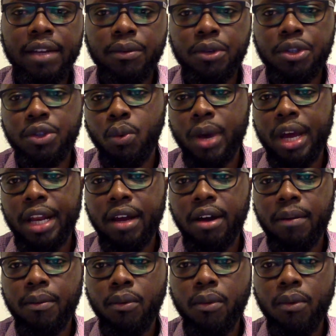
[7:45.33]
which went
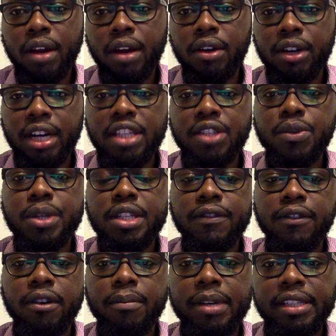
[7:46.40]
up
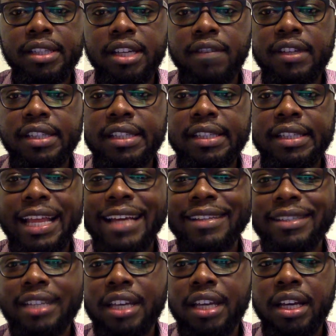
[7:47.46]
124% versus
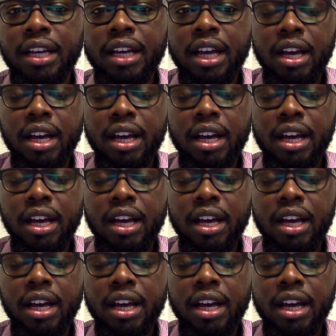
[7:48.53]
last year.